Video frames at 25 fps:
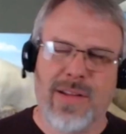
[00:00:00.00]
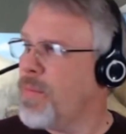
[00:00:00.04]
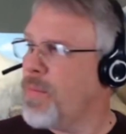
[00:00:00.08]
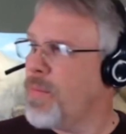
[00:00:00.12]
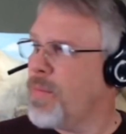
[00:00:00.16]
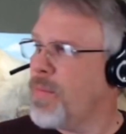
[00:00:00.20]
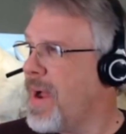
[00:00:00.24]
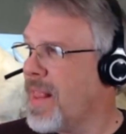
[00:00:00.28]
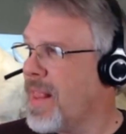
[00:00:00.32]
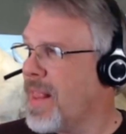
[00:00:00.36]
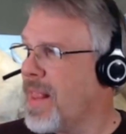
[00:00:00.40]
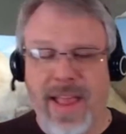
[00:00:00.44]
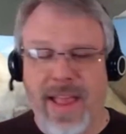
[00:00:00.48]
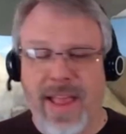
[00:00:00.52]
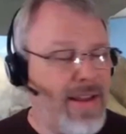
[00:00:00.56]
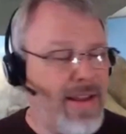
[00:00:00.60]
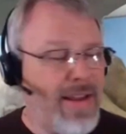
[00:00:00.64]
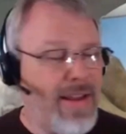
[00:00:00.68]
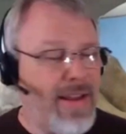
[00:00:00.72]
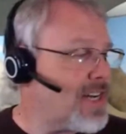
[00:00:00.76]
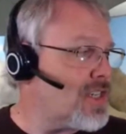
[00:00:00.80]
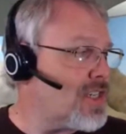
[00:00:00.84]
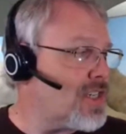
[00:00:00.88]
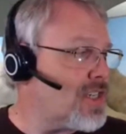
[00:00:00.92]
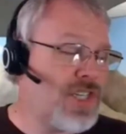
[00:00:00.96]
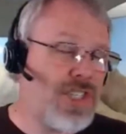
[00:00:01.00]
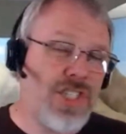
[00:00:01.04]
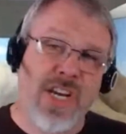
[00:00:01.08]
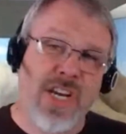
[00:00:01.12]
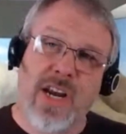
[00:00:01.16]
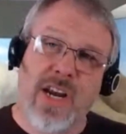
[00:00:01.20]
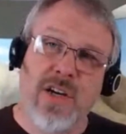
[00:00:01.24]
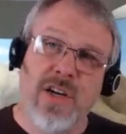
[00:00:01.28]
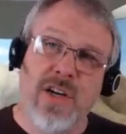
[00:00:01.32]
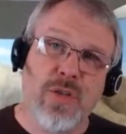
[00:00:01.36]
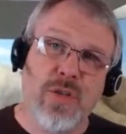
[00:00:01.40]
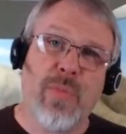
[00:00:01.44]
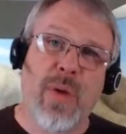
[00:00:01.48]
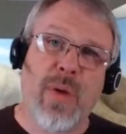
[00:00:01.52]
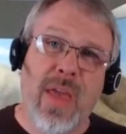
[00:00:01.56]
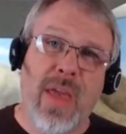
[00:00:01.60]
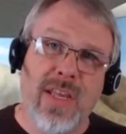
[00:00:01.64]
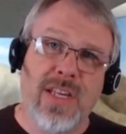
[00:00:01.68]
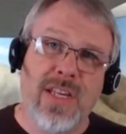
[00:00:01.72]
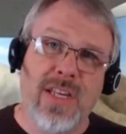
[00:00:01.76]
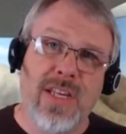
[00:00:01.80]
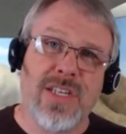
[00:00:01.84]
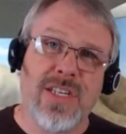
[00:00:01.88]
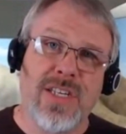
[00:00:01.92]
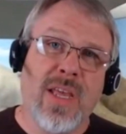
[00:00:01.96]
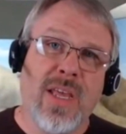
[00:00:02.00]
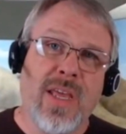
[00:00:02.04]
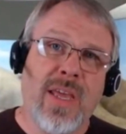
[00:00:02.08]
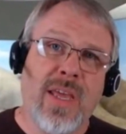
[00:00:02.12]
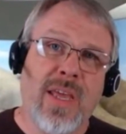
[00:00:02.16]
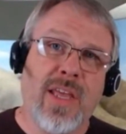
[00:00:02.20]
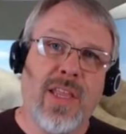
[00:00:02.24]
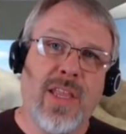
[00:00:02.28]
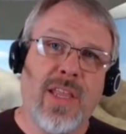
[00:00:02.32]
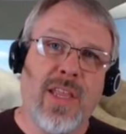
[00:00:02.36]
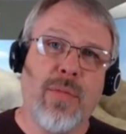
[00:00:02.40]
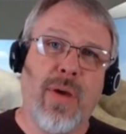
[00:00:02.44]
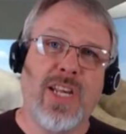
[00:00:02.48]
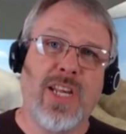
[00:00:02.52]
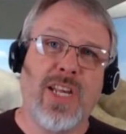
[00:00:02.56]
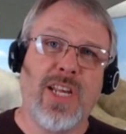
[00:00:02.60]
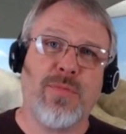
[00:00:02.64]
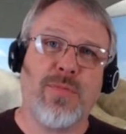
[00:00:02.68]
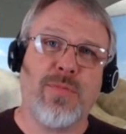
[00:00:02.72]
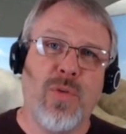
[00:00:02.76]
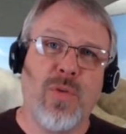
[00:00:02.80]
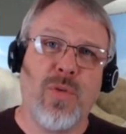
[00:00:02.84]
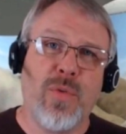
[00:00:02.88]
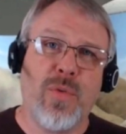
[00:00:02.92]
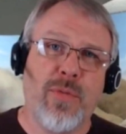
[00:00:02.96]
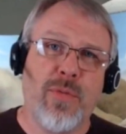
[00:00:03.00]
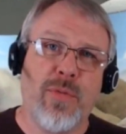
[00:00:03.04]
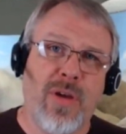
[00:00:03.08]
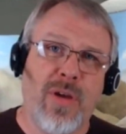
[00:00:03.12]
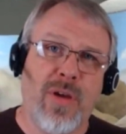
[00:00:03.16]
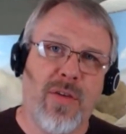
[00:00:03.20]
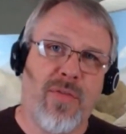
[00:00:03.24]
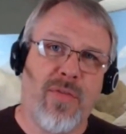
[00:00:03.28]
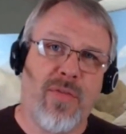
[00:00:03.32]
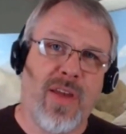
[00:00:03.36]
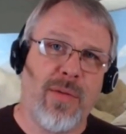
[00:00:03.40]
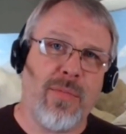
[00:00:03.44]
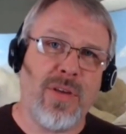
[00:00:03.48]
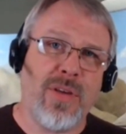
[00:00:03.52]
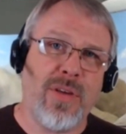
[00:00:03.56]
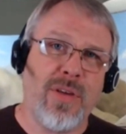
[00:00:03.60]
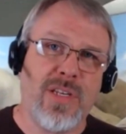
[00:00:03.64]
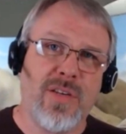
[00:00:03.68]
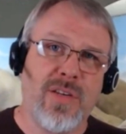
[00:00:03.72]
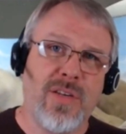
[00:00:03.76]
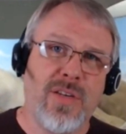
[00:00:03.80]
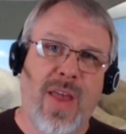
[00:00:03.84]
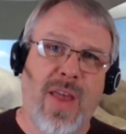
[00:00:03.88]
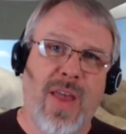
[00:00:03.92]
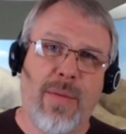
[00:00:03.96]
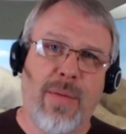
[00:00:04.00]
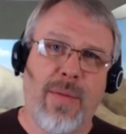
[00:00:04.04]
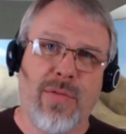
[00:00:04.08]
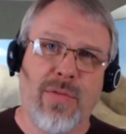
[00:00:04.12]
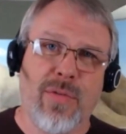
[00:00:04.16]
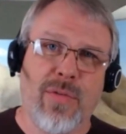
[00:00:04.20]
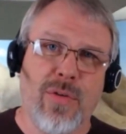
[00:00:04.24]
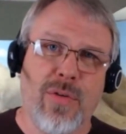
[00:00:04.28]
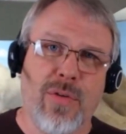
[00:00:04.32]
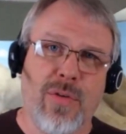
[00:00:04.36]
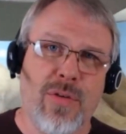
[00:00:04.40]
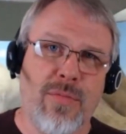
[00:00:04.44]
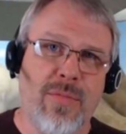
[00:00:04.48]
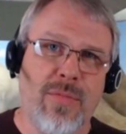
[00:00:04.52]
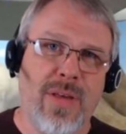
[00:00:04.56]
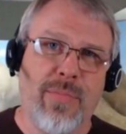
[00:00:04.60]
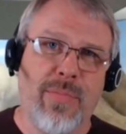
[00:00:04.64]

What my layout actually shares space in the basement with my family's family room,